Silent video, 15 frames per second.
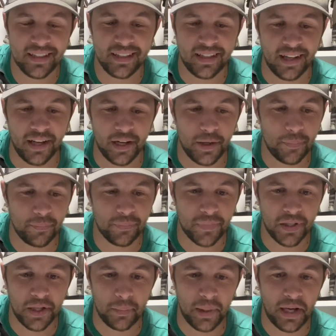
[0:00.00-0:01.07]

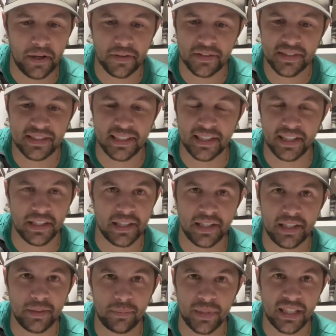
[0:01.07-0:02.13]
about sticking
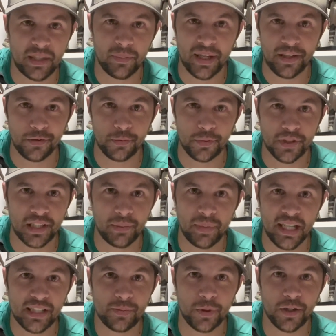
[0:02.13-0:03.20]
a Mickey Mantle rookie
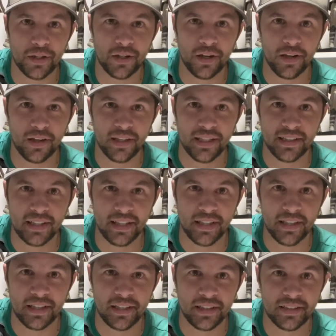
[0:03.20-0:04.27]
baseball card in
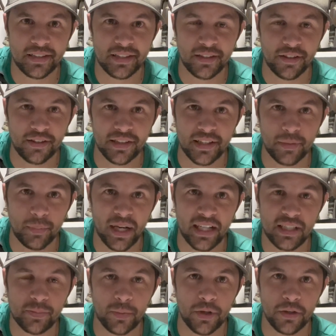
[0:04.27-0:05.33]
their, in their bike
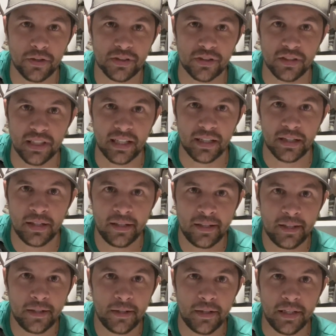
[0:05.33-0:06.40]
spokes, or
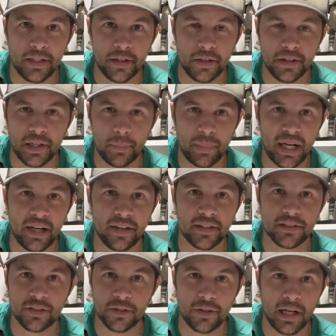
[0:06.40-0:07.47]
their
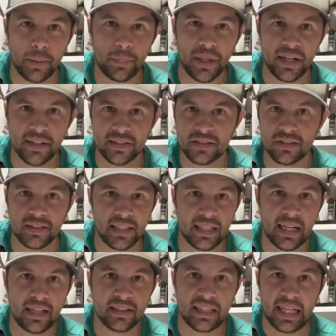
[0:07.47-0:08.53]
parents or grandparents cleaning
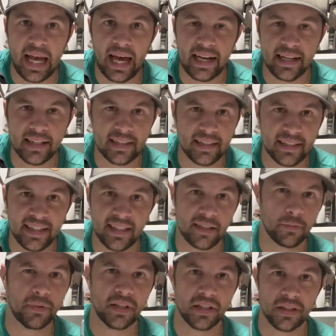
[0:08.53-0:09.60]
out the attic and getting
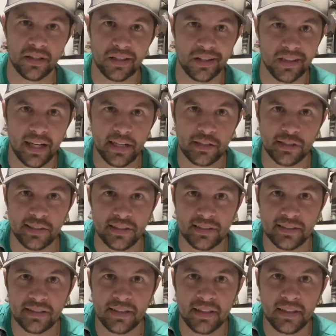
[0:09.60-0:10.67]
of their
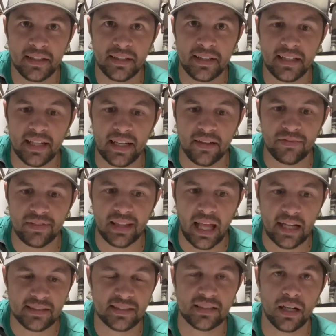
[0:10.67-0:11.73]
collections, if
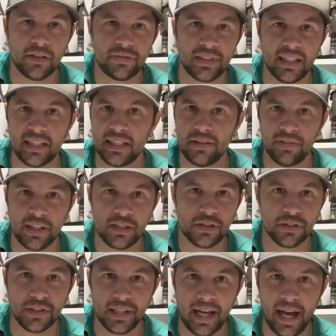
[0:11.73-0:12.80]
that stuff didn't
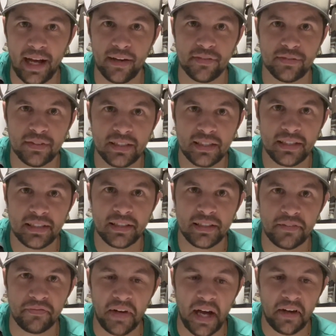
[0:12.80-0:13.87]
eventually have
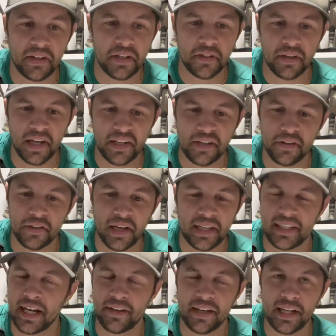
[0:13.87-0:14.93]
value. I
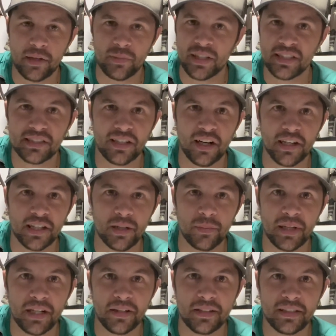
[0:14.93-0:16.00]
doubt anybody's talking
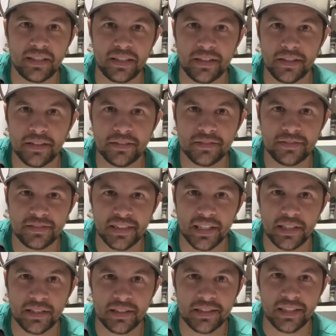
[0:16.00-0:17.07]
about,
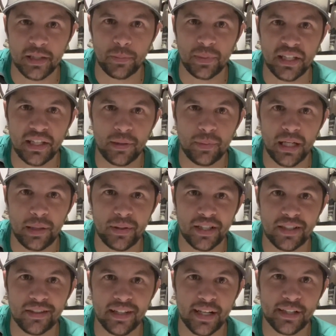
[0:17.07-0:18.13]
their Beanie Baby
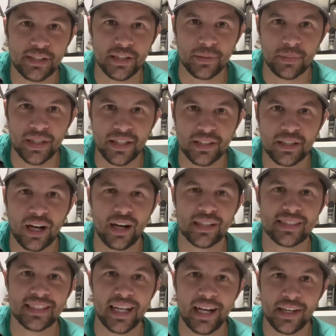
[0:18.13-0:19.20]
collection being
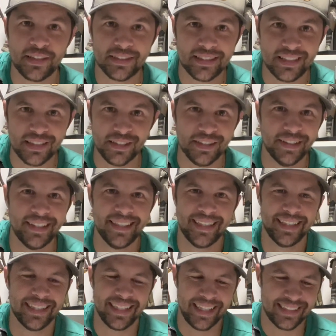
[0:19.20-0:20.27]
tossed out.
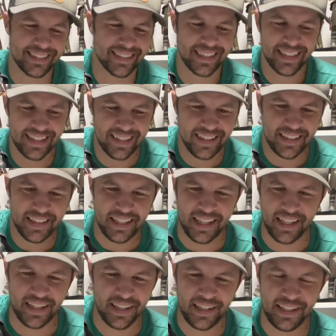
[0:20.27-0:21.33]
It's,
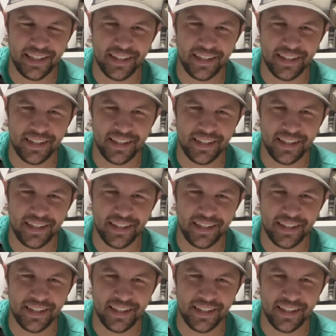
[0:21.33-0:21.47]
it,